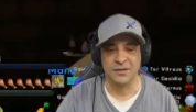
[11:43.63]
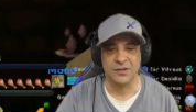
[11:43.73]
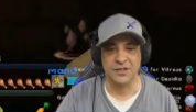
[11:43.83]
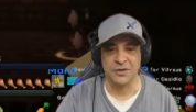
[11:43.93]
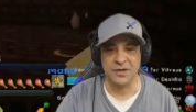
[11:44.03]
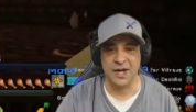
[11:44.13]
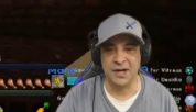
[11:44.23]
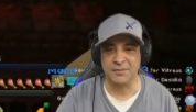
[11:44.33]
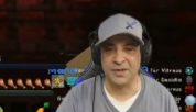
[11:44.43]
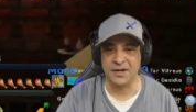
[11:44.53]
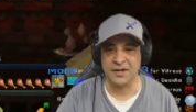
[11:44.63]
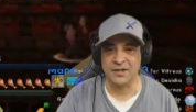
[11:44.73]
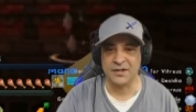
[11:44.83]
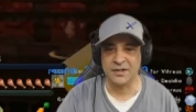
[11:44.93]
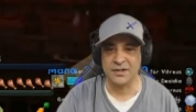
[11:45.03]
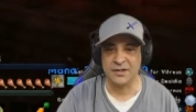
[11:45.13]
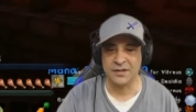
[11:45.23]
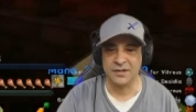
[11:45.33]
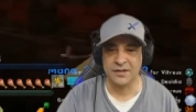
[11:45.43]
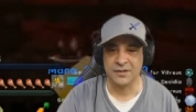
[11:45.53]
What's going on up there?
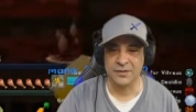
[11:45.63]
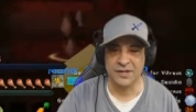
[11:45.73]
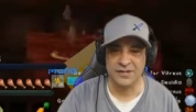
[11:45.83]
What